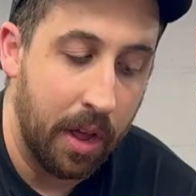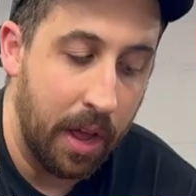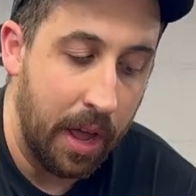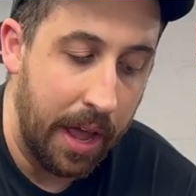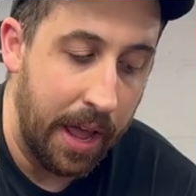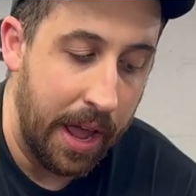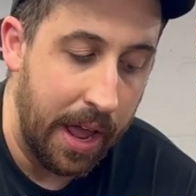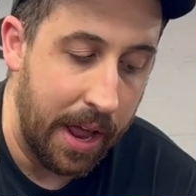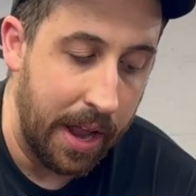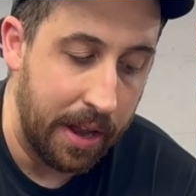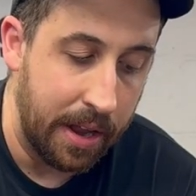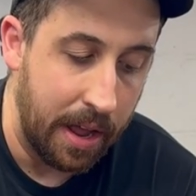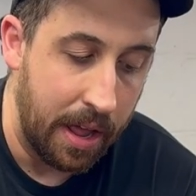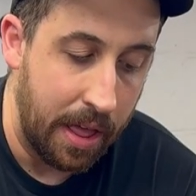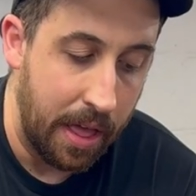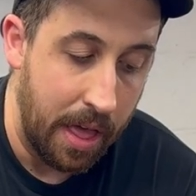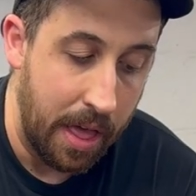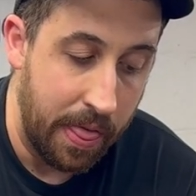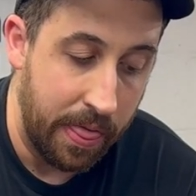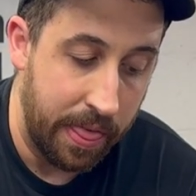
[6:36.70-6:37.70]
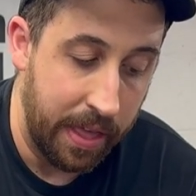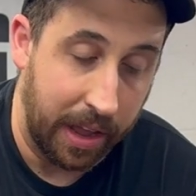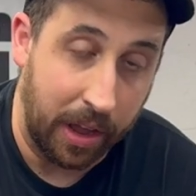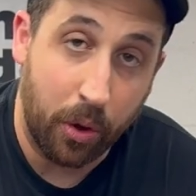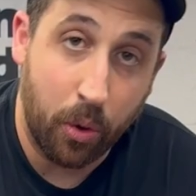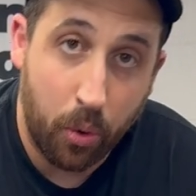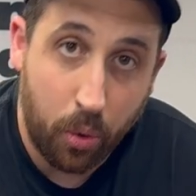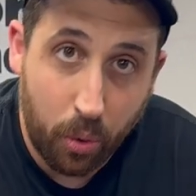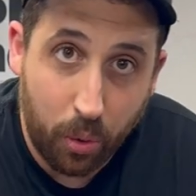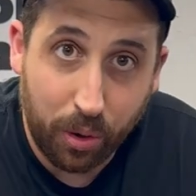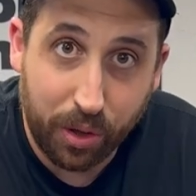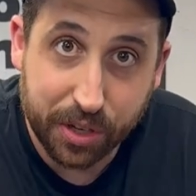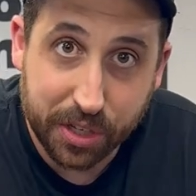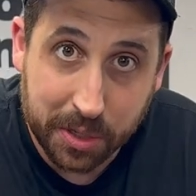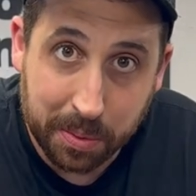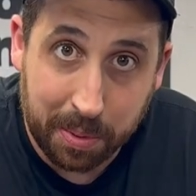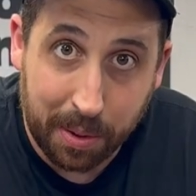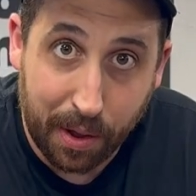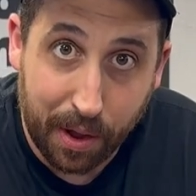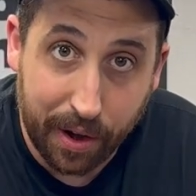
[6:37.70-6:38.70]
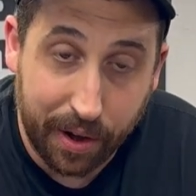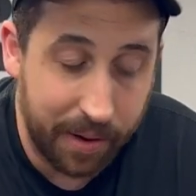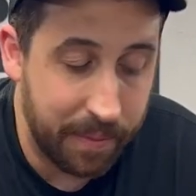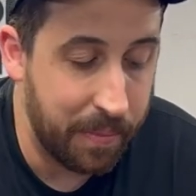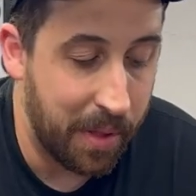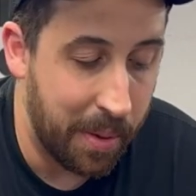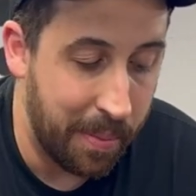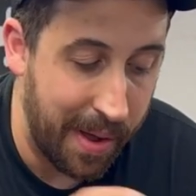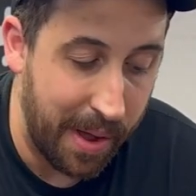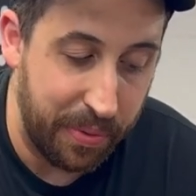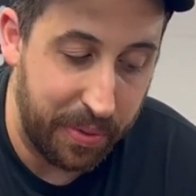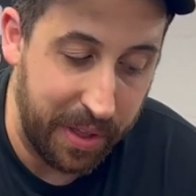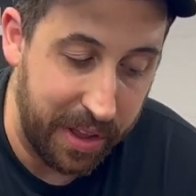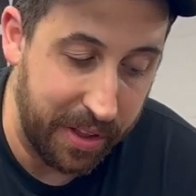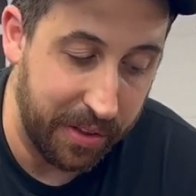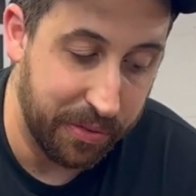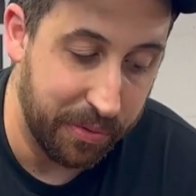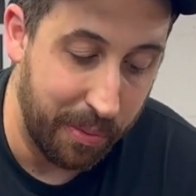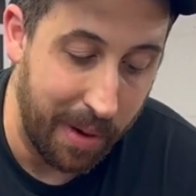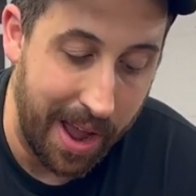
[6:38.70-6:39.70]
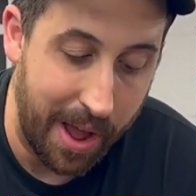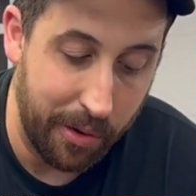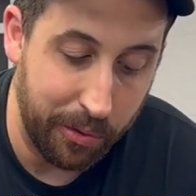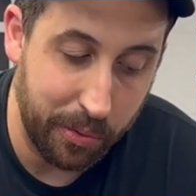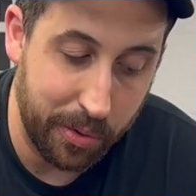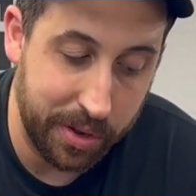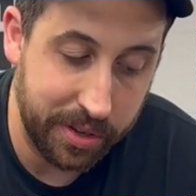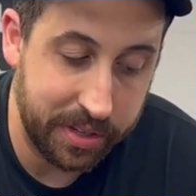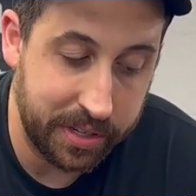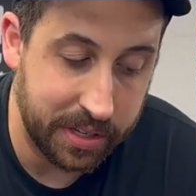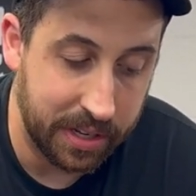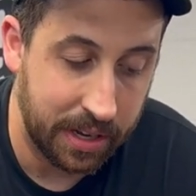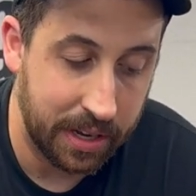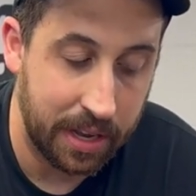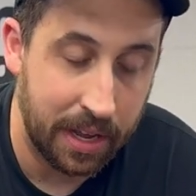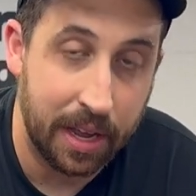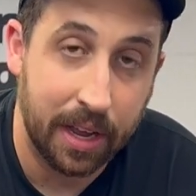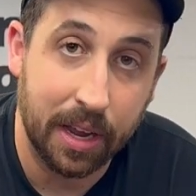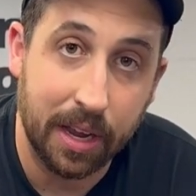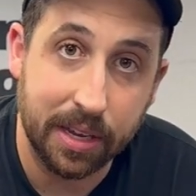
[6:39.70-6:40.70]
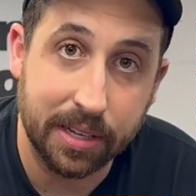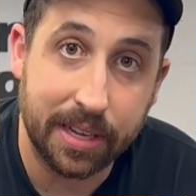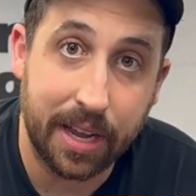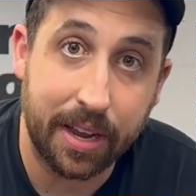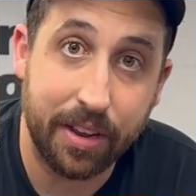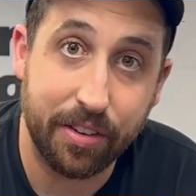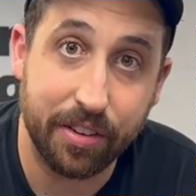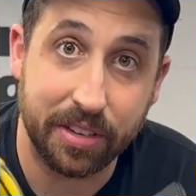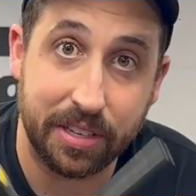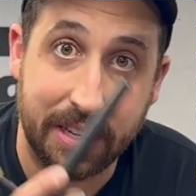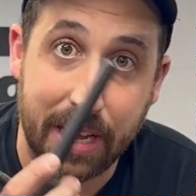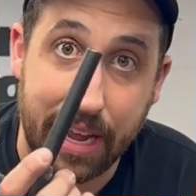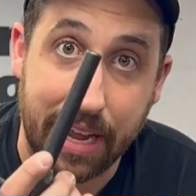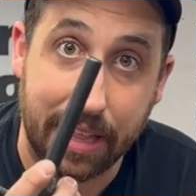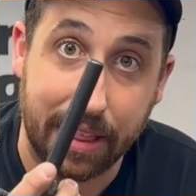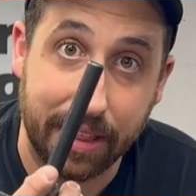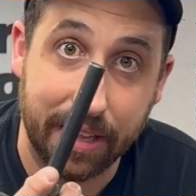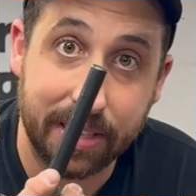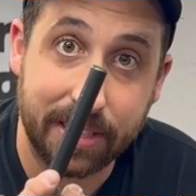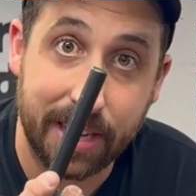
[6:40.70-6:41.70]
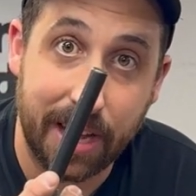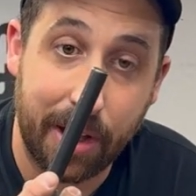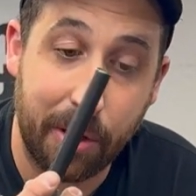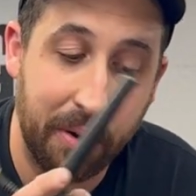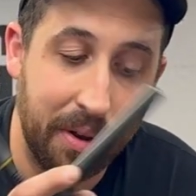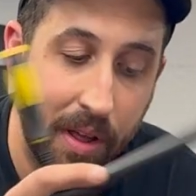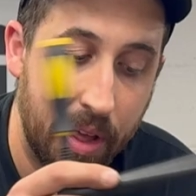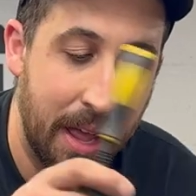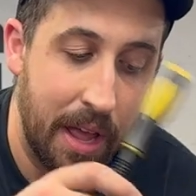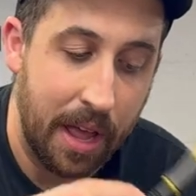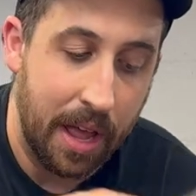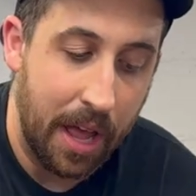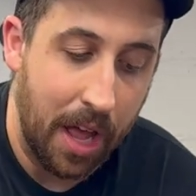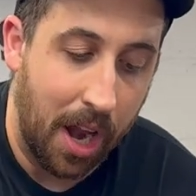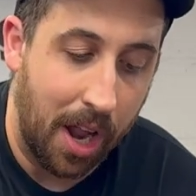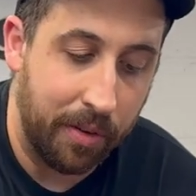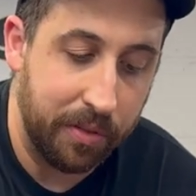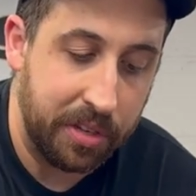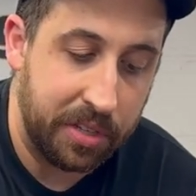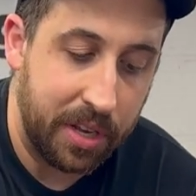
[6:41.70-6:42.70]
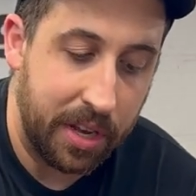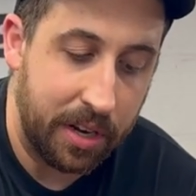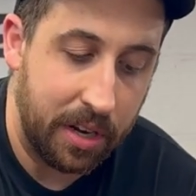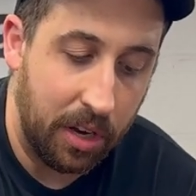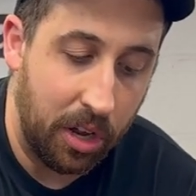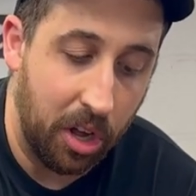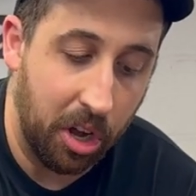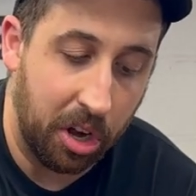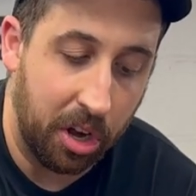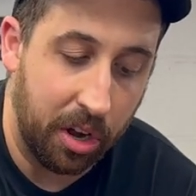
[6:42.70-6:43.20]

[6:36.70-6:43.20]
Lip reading: And the coolest part about these round ones is I can just take this out, and all of a sudden, look,